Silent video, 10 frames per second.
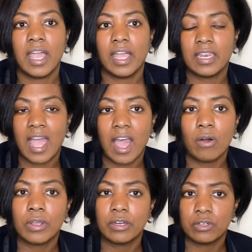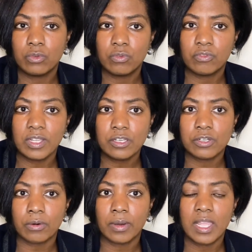And how could a new
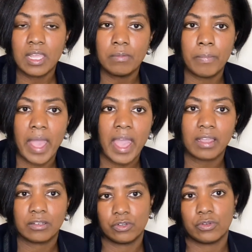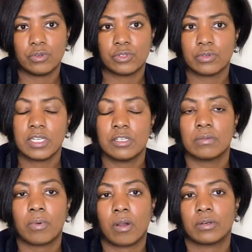feature impact your new
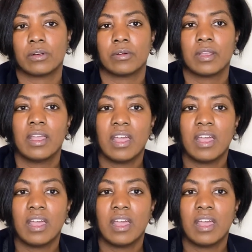strategic partner?